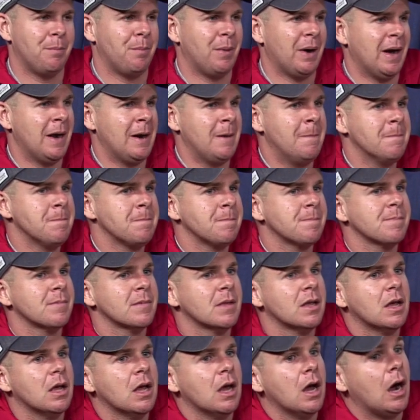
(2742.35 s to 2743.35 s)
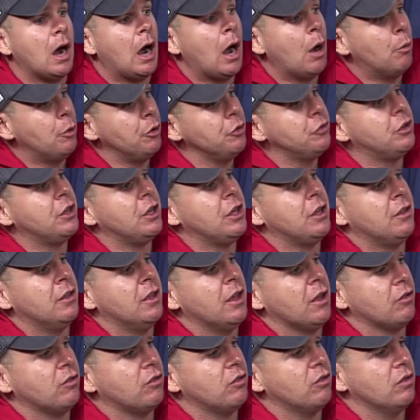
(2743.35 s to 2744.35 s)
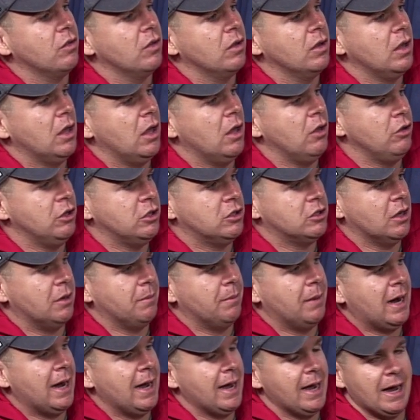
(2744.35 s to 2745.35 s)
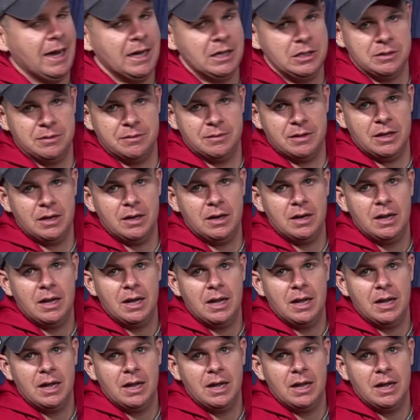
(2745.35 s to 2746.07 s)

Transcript: But I will tell you this, at least on my eyes of it.